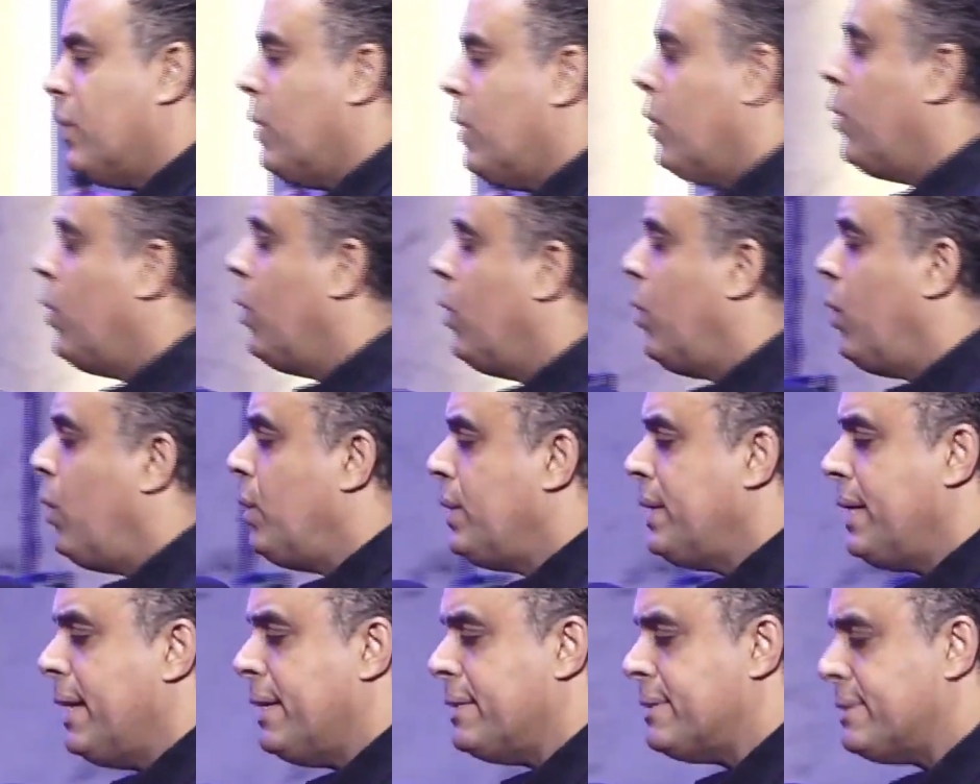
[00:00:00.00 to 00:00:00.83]
Oh,
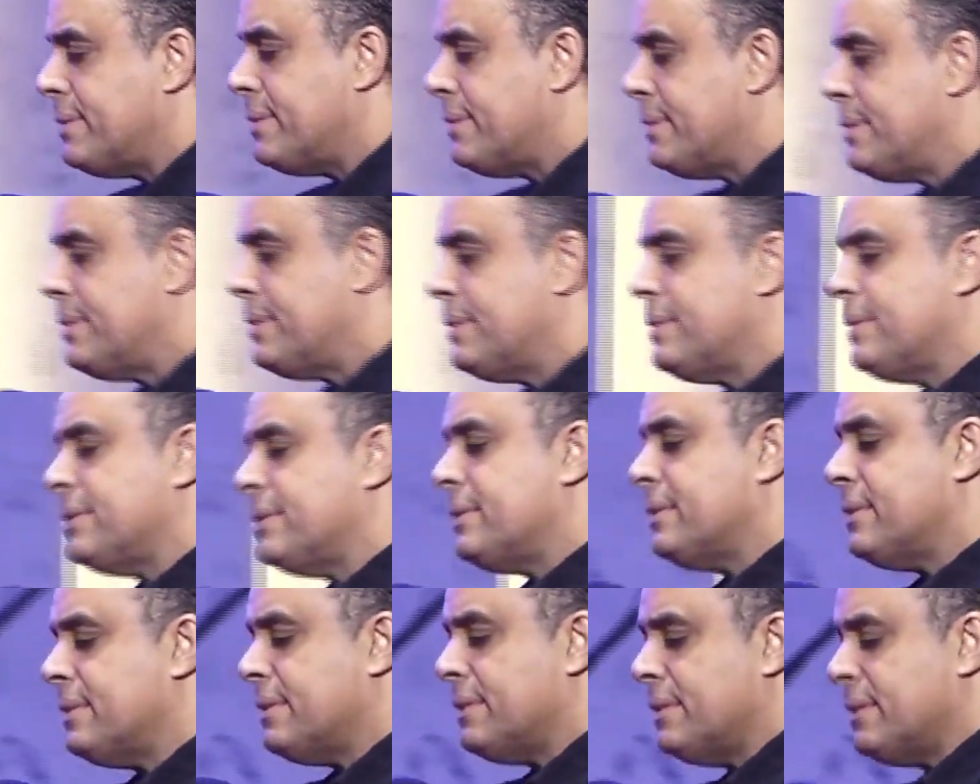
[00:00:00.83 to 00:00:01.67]
yes.
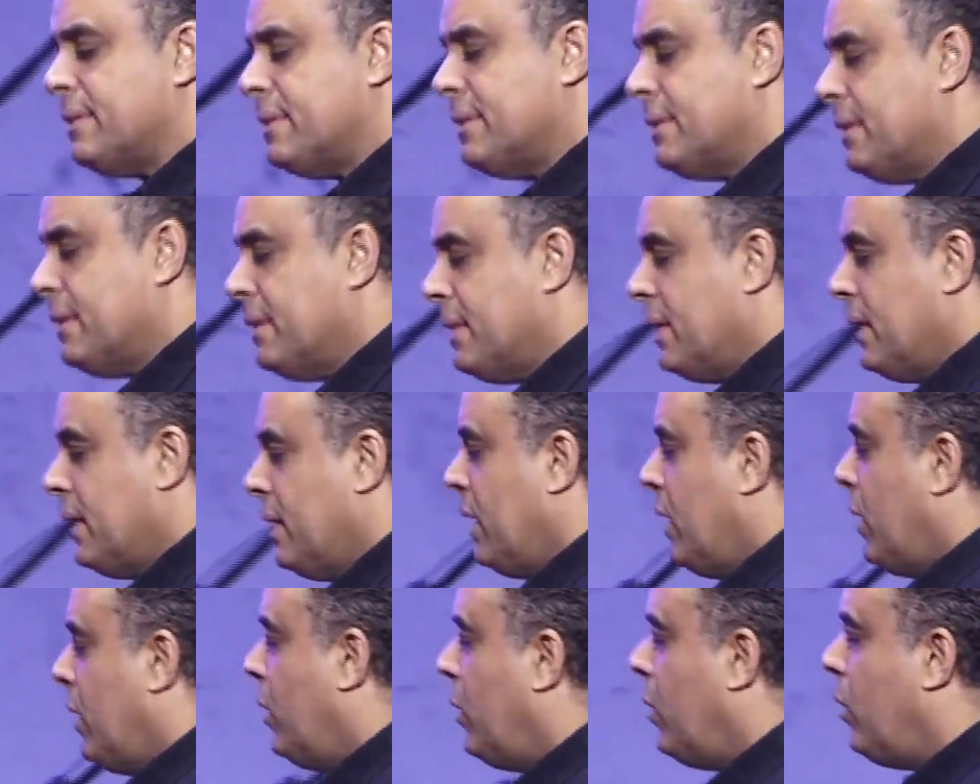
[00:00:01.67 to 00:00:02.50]

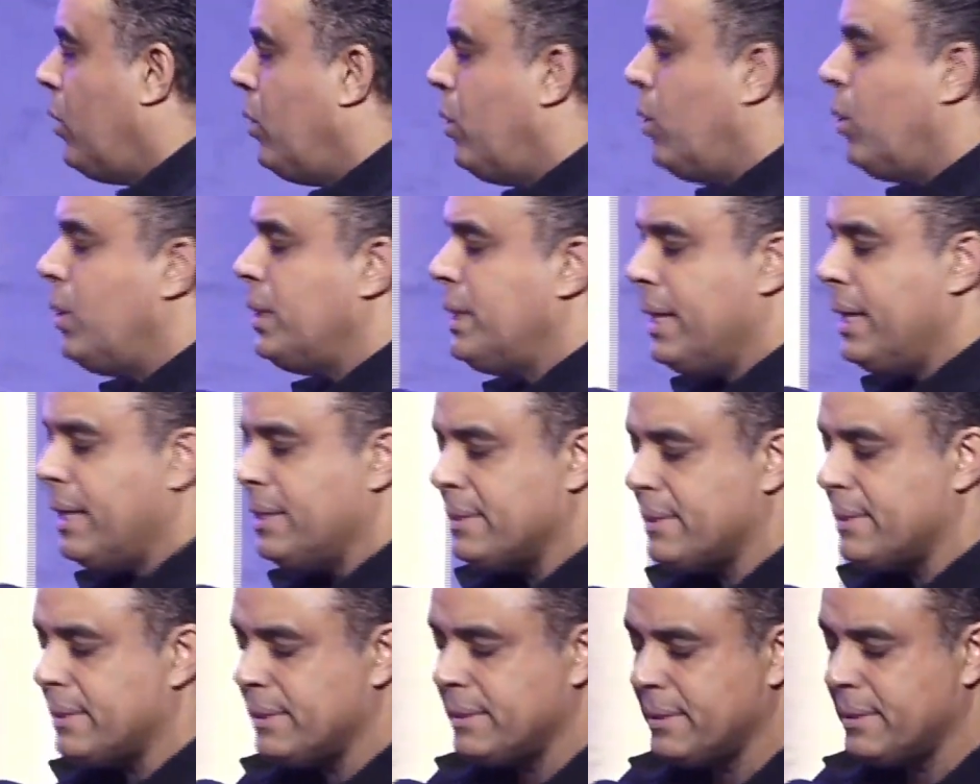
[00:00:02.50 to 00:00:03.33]
Oh,
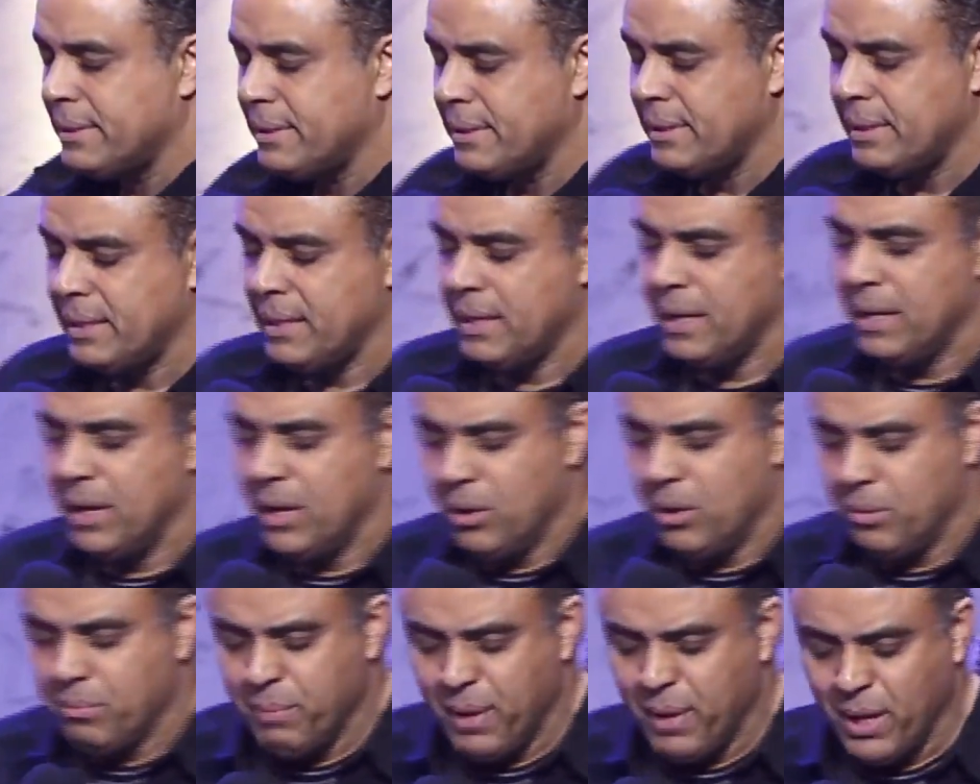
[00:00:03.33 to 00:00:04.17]
yes.
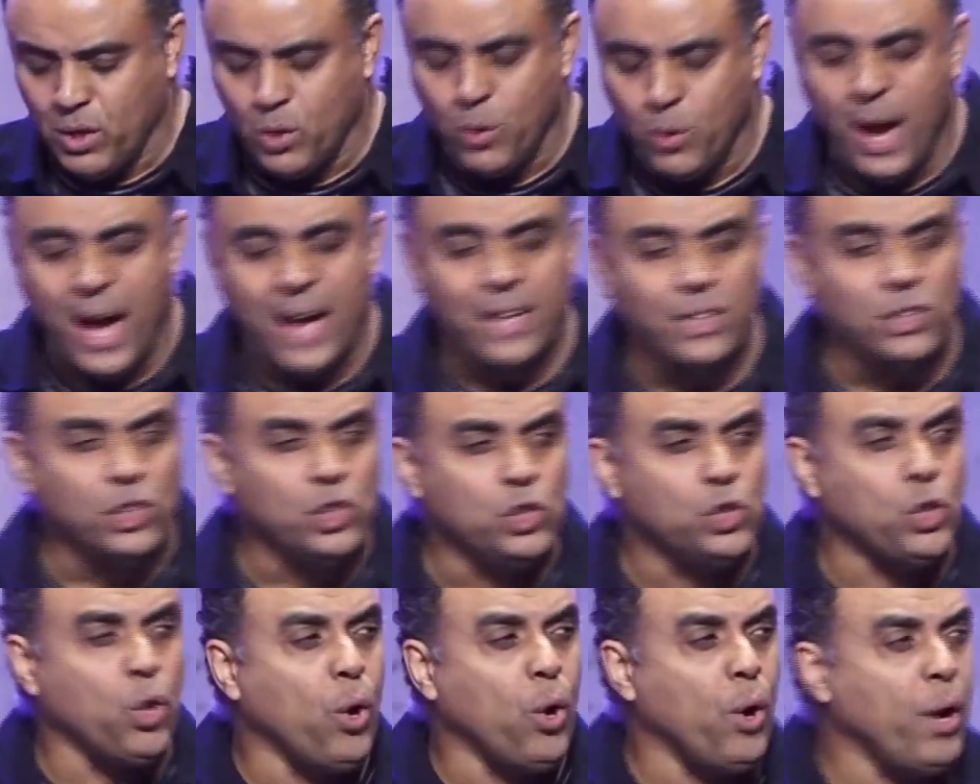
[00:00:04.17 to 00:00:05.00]
May you
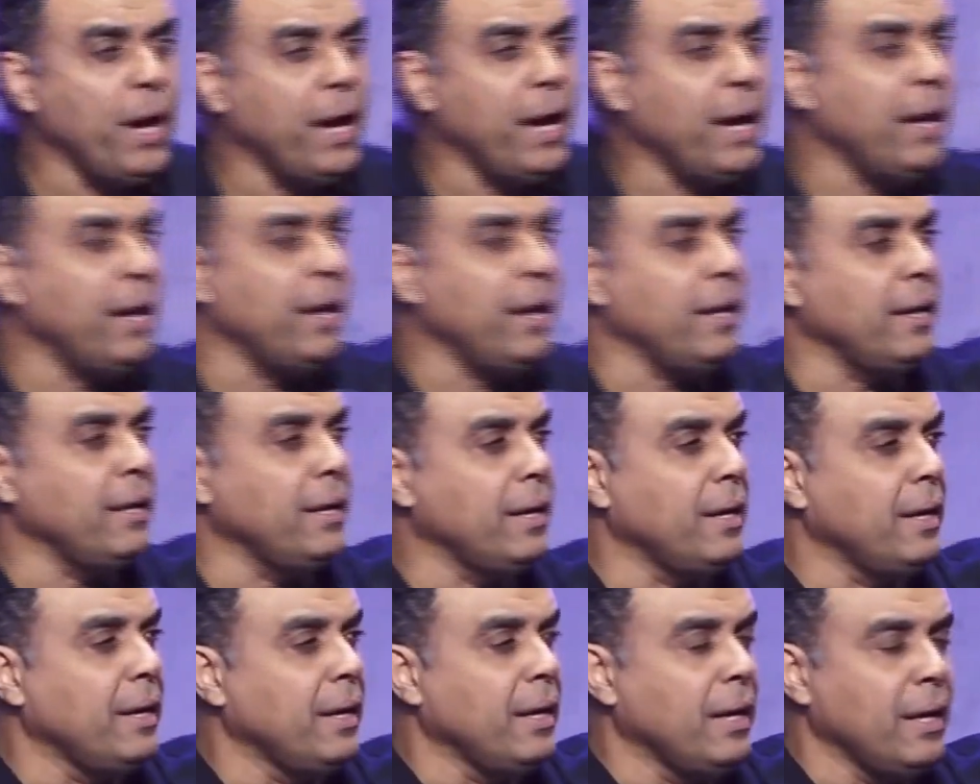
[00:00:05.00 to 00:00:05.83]
enjoy
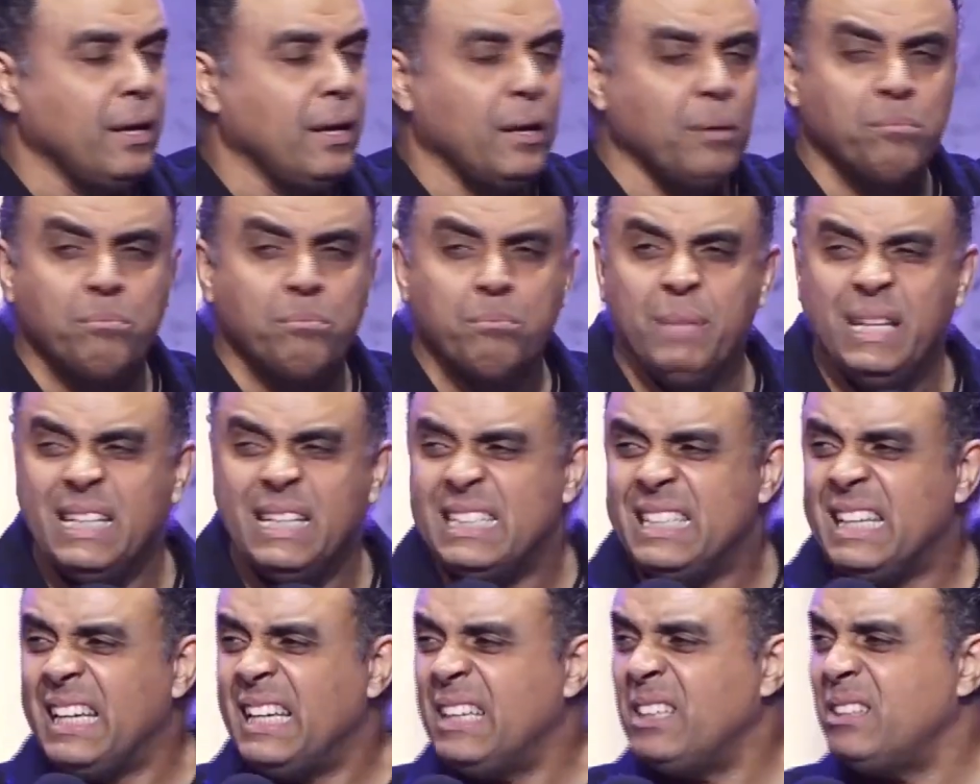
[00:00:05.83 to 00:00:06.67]

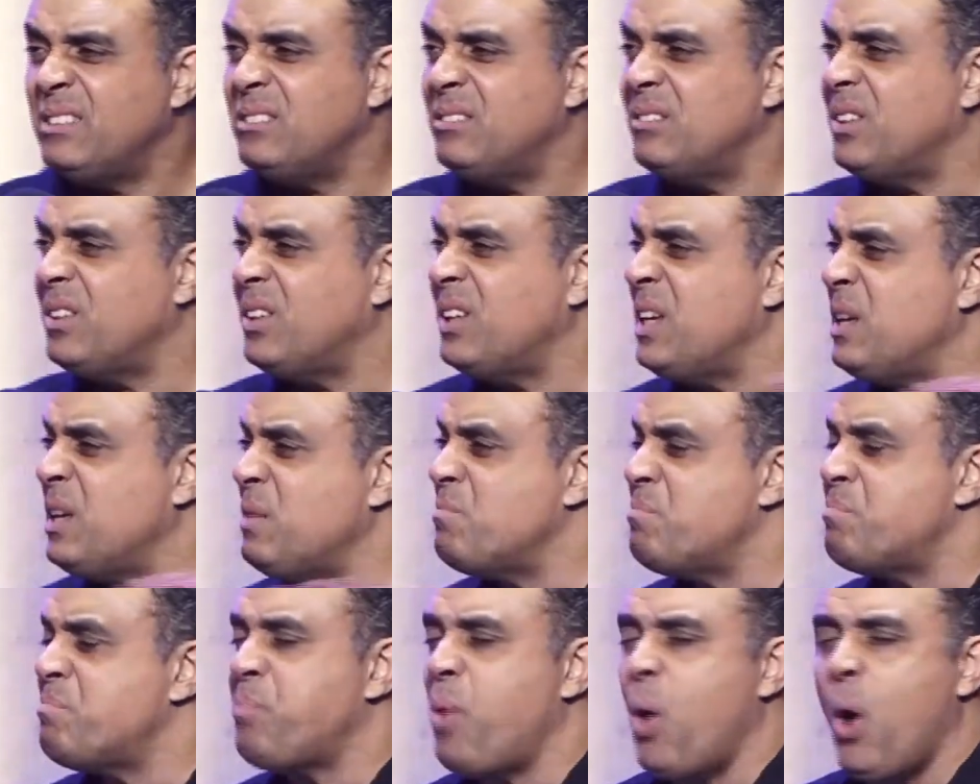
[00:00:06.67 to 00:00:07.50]
meeting
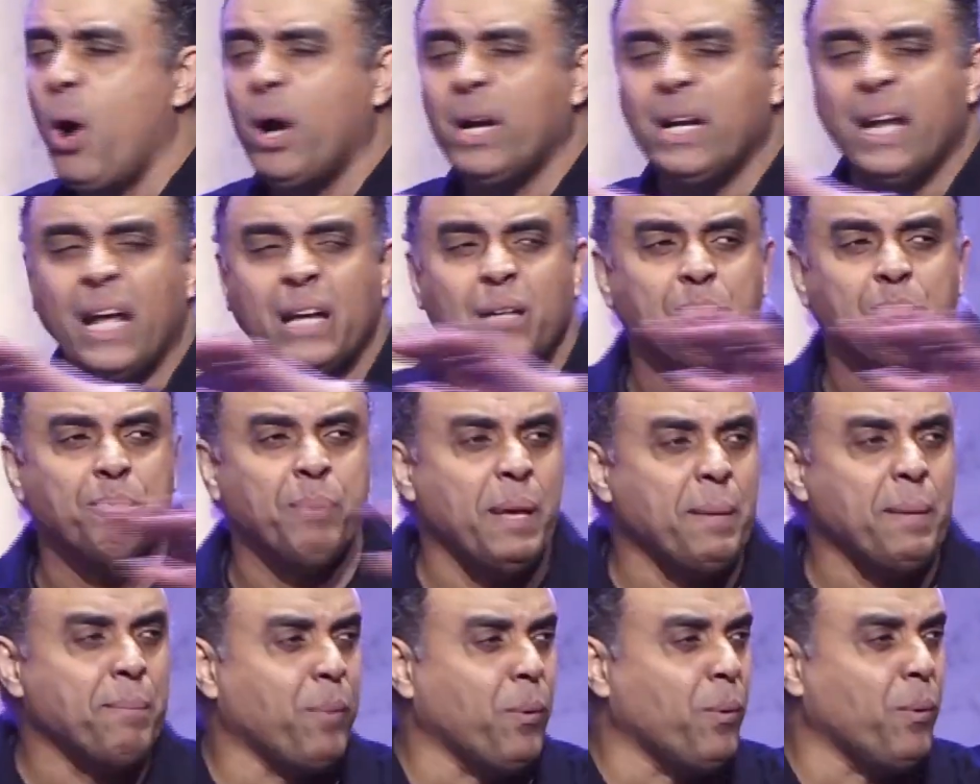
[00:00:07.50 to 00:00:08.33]
important
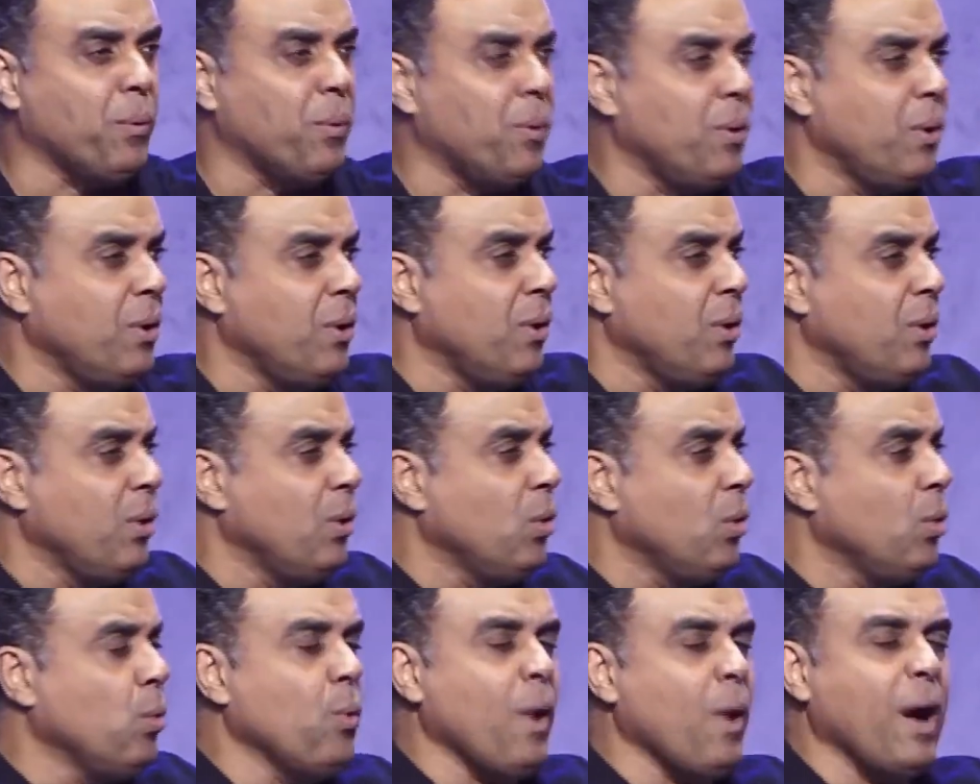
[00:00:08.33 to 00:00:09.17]
people who